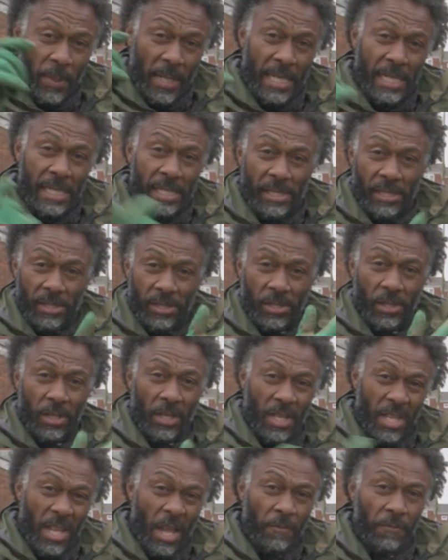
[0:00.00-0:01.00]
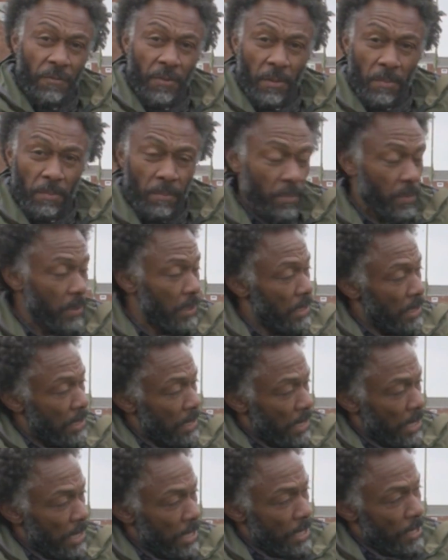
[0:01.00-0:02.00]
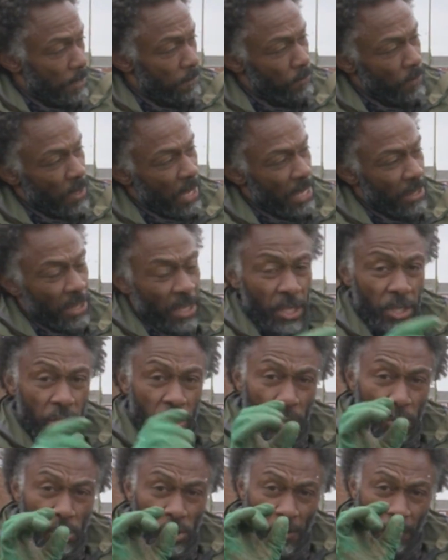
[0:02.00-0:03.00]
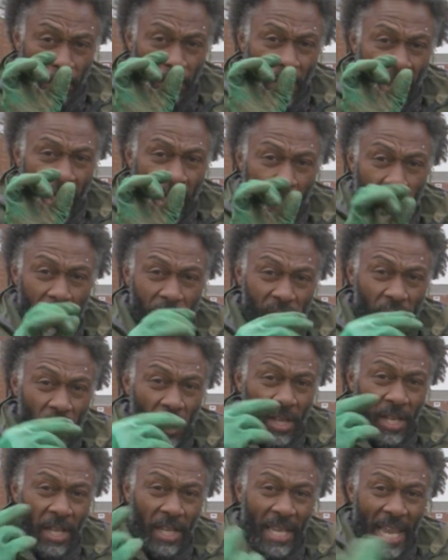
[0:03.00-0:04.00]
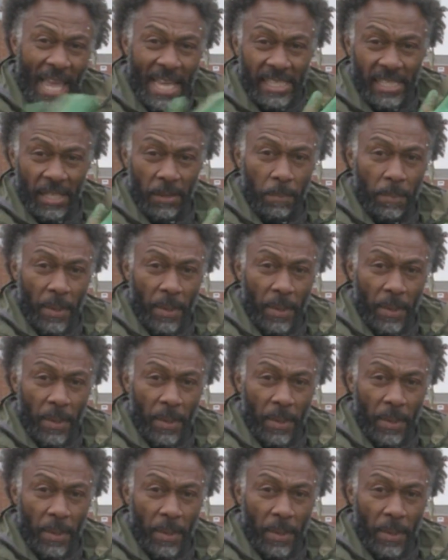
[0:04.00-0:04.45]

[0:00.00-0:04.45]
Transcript: bees love them. And they use the flowers like a landing